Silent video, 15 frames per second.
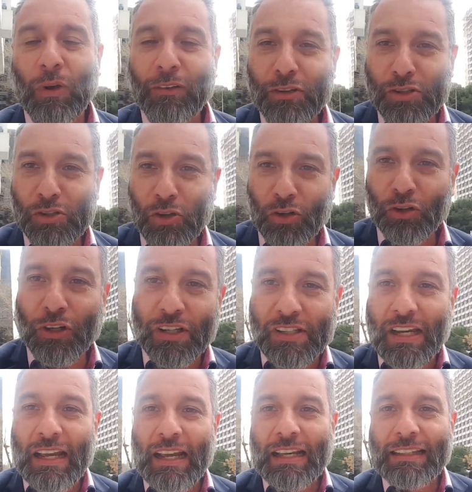one of the
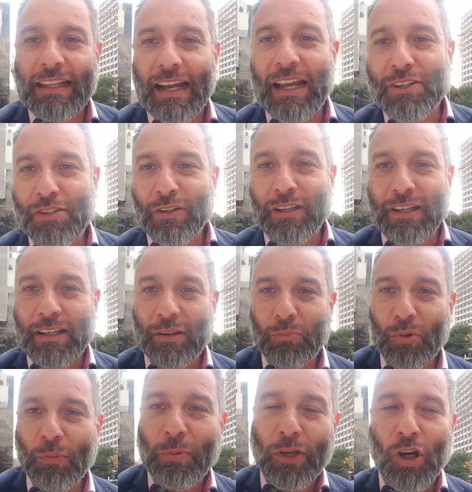stories that actually
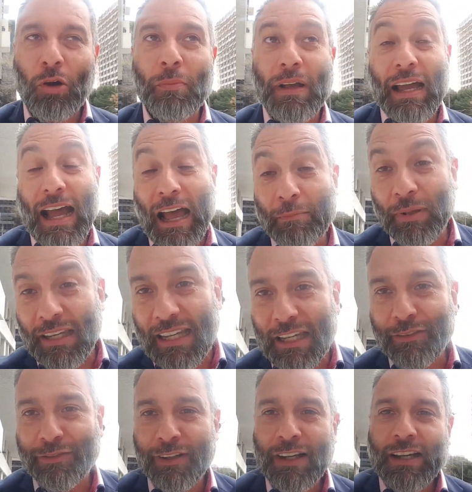will become, I
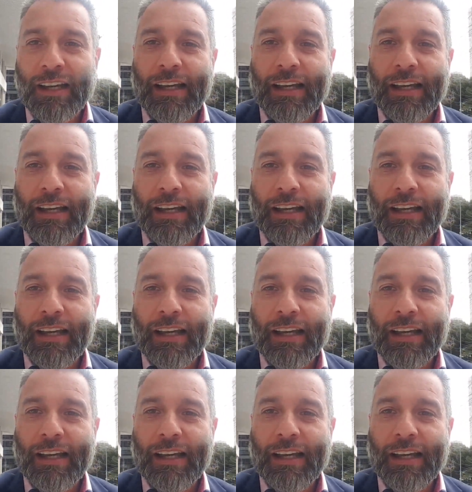believe,